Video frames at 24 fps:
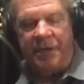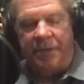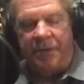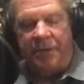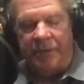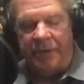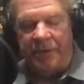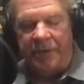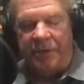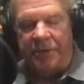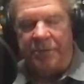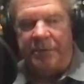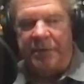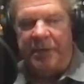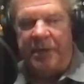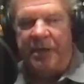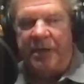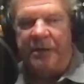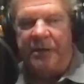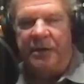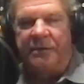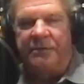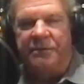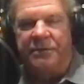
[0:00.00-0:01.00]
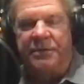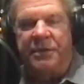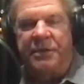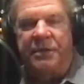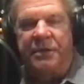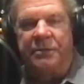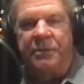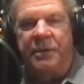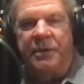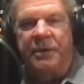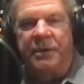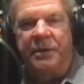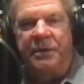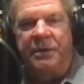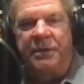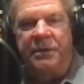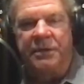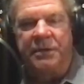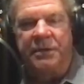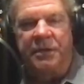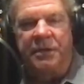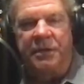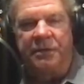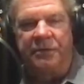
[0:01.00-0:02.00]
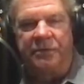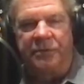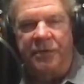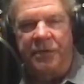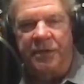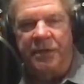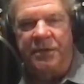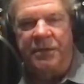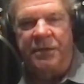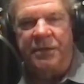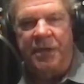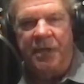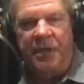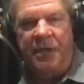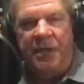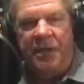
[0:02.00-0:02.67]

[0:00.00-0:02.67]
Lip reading: The windows were down. And all of a sudden, we heard this little voice